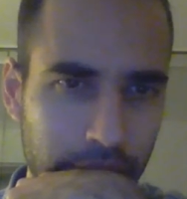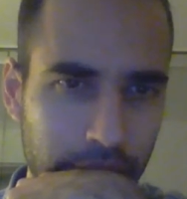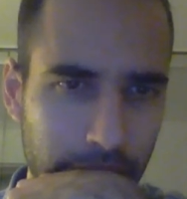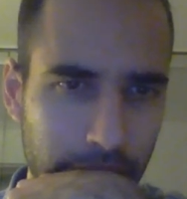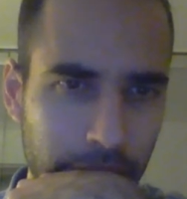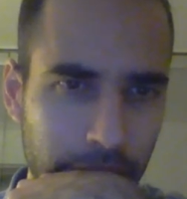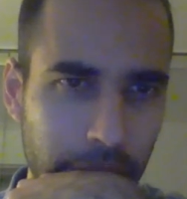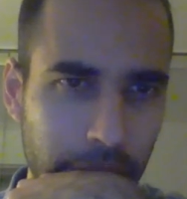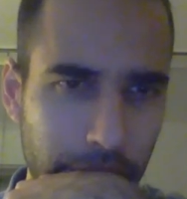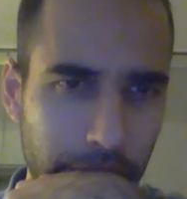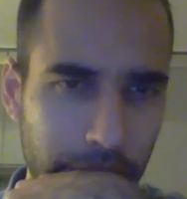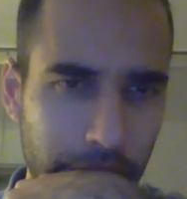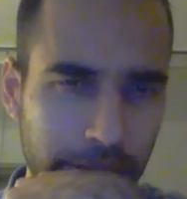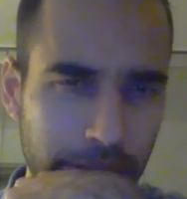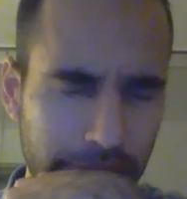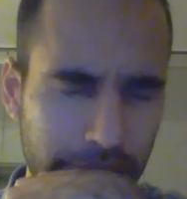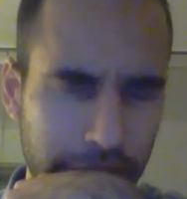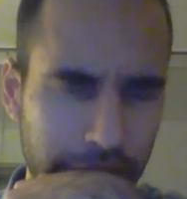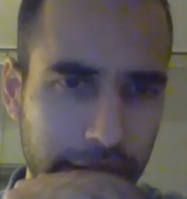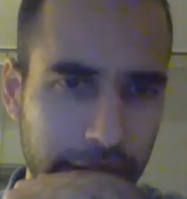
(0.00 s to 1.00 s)
We always
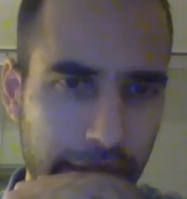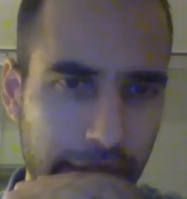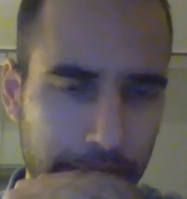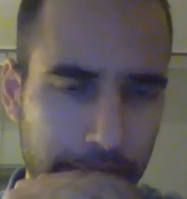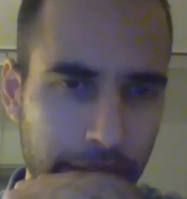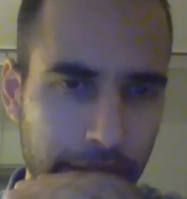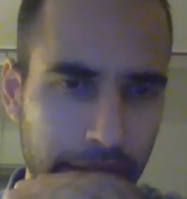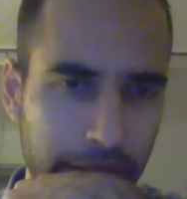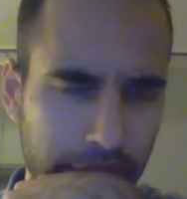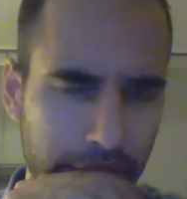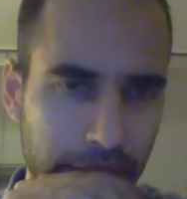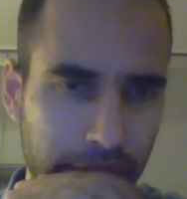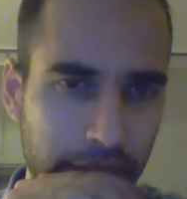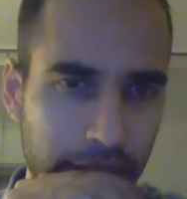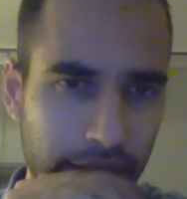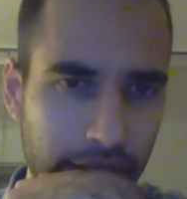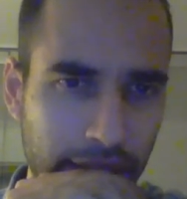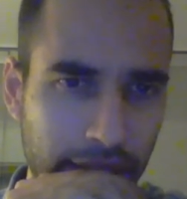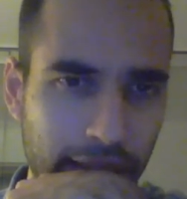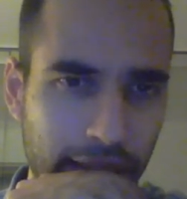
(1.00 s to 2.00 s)
see it happening.
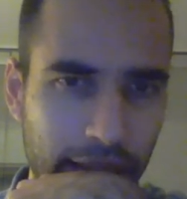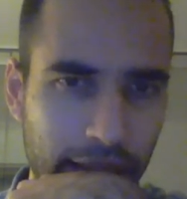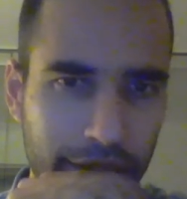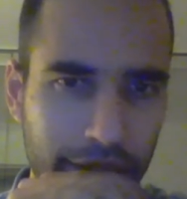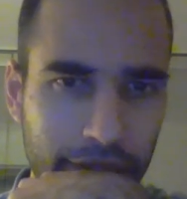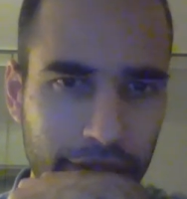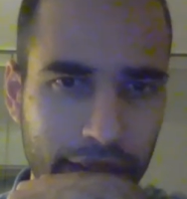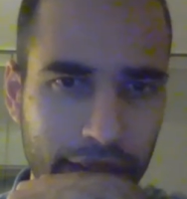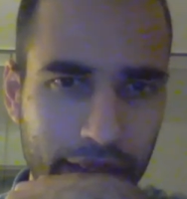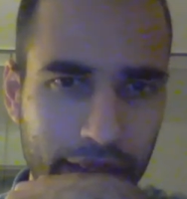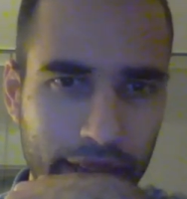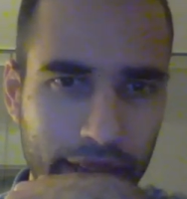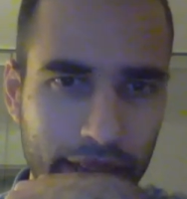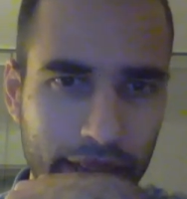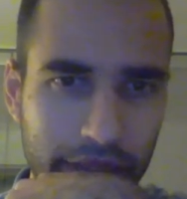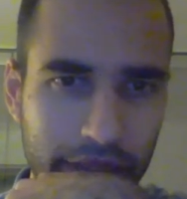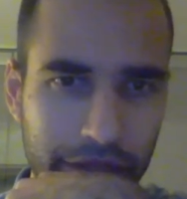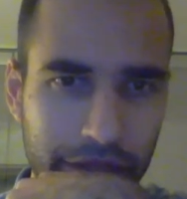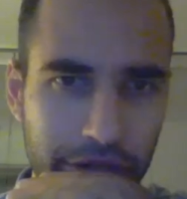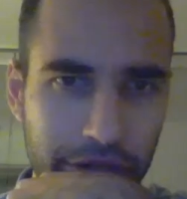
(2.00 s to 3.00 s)
And I feel like
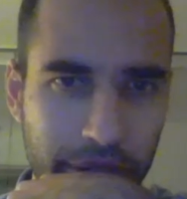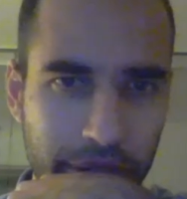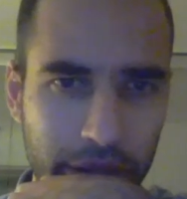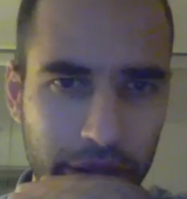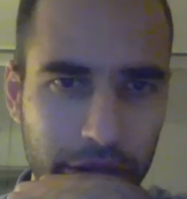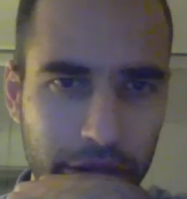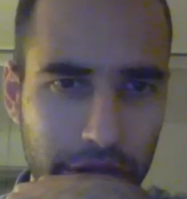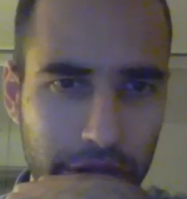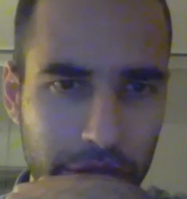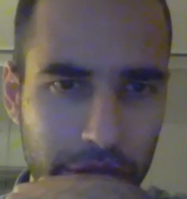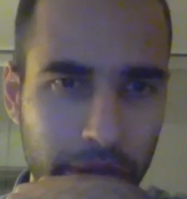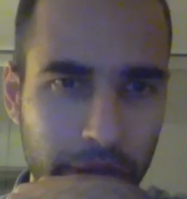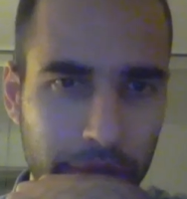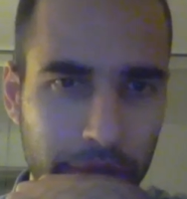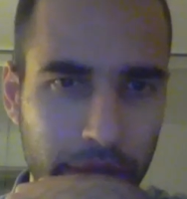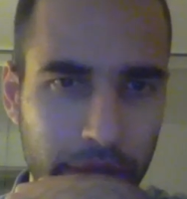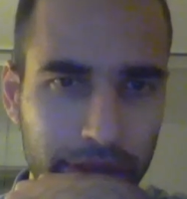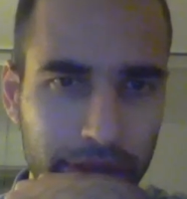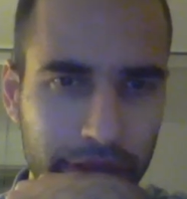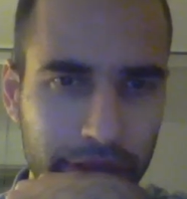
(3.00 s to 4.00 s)
there's a trick or two I'm
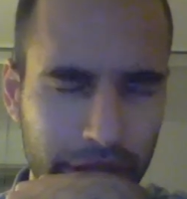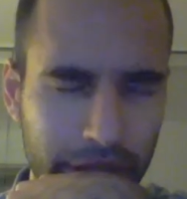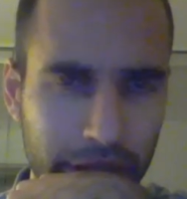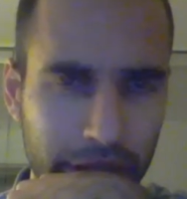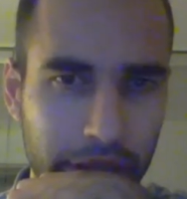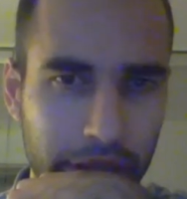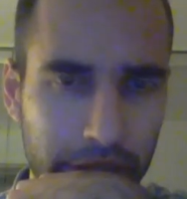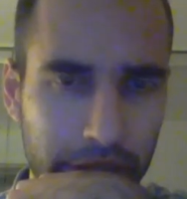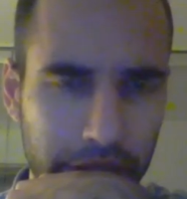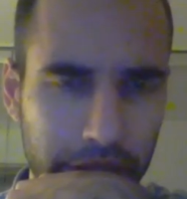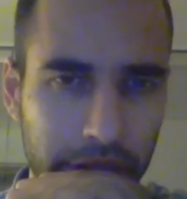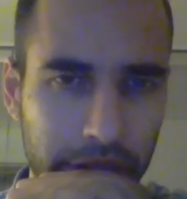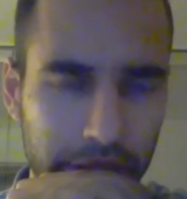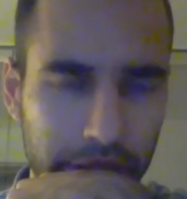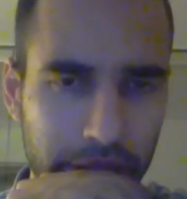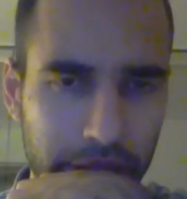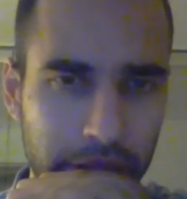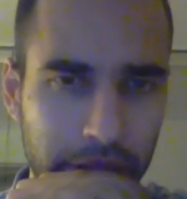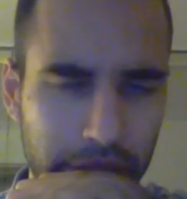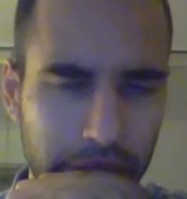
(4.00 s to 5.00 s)
missing here.
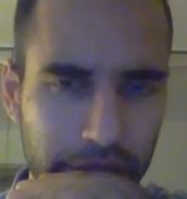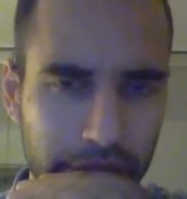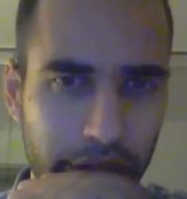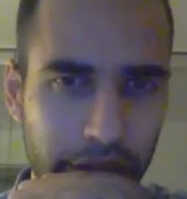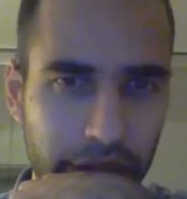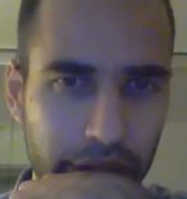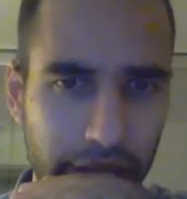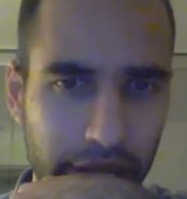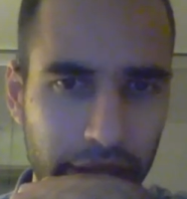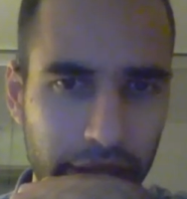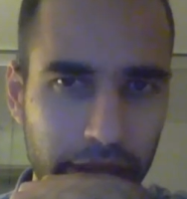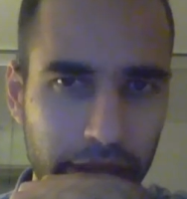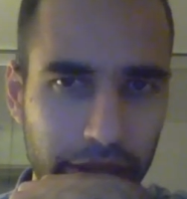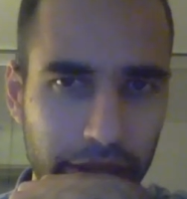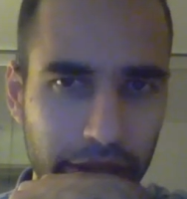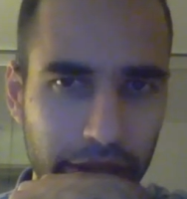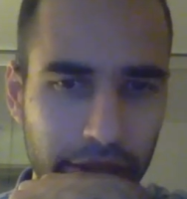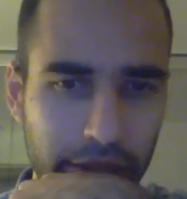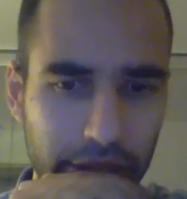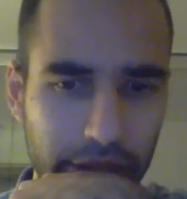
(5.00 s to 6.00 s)
Very likely
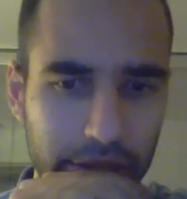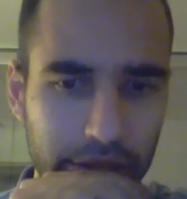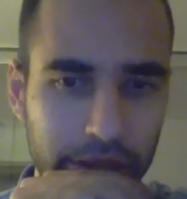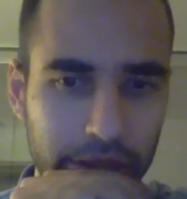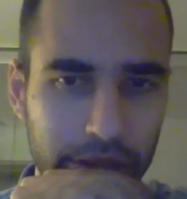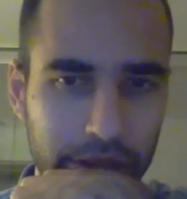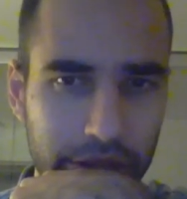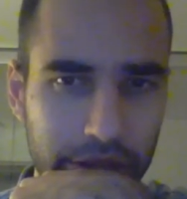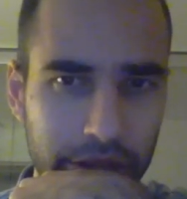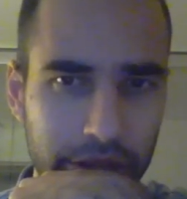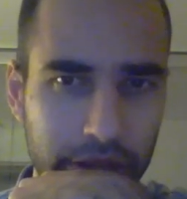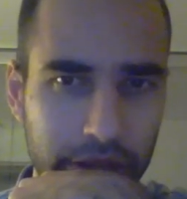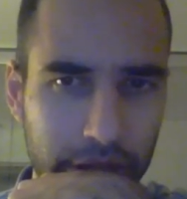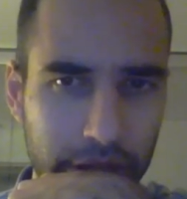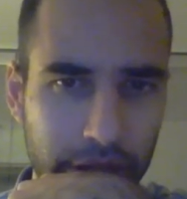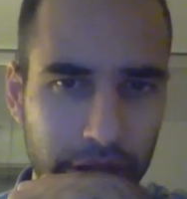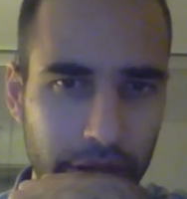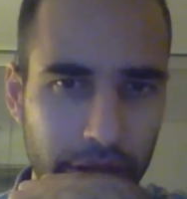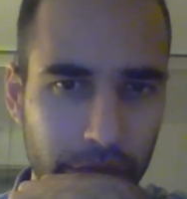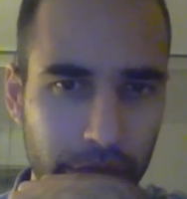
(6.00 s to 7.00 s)
there is.
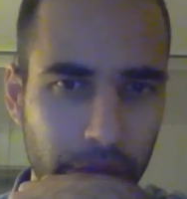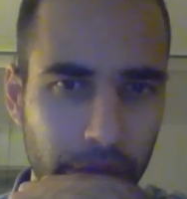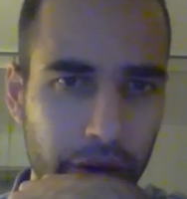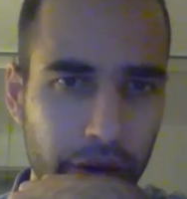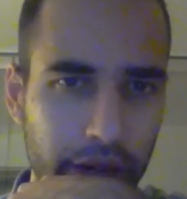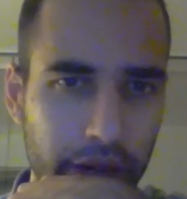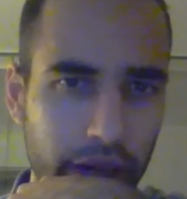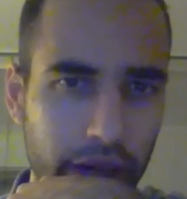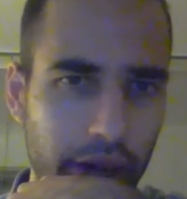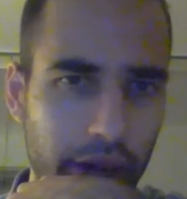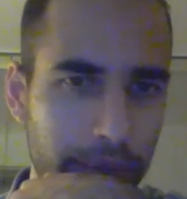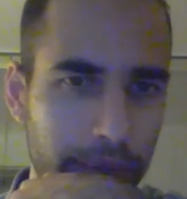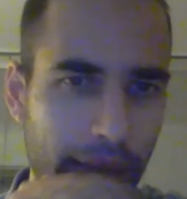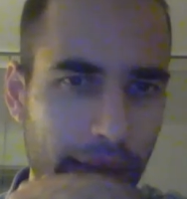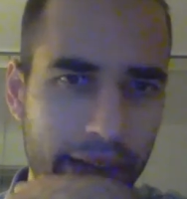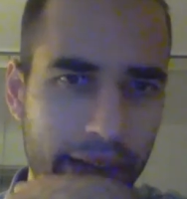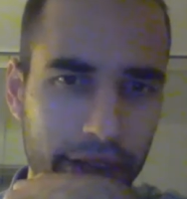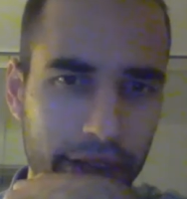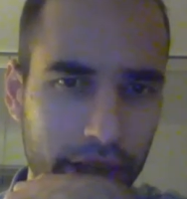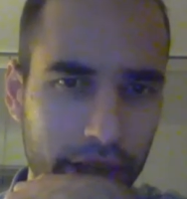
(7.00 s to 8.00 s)
We already got him
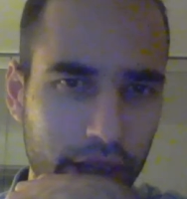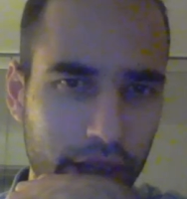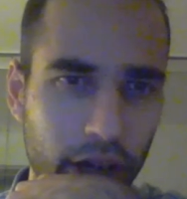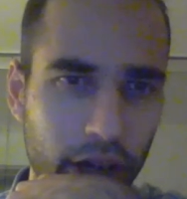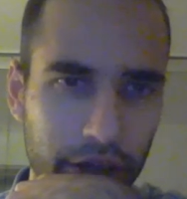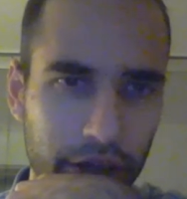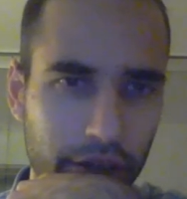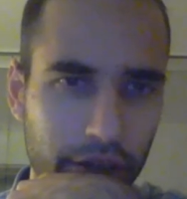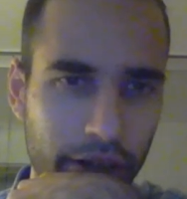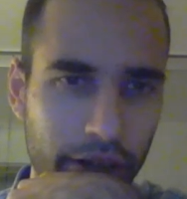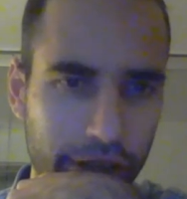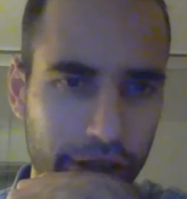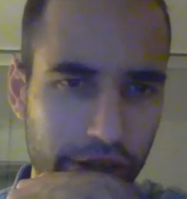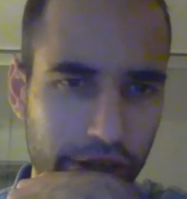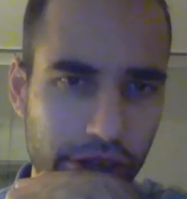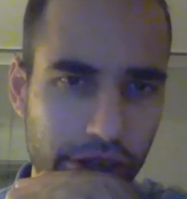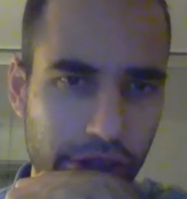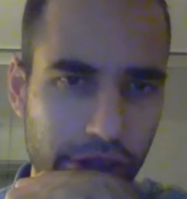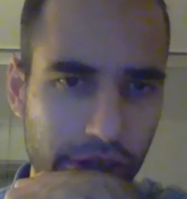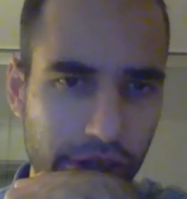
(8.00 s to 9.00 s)
back in the clock
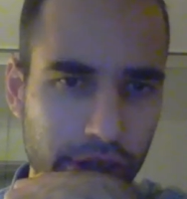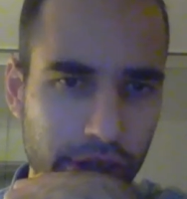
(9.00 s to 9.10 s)
crunch.